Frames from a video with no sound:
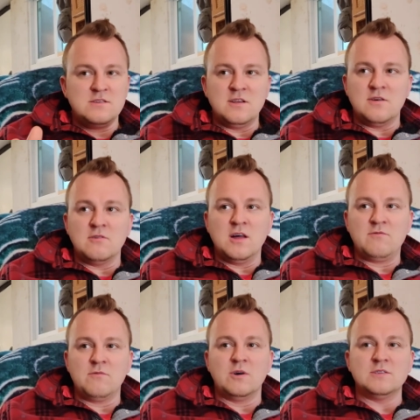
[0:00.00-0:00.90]
you know,
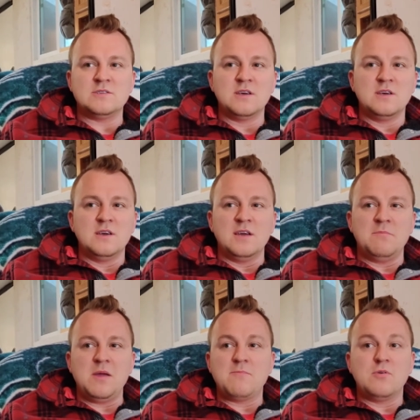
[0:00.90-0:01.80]
loved ones
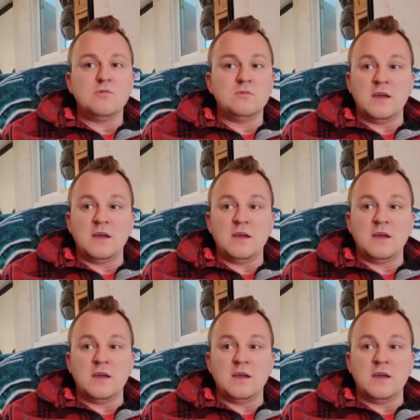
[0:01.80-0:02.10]
and people who,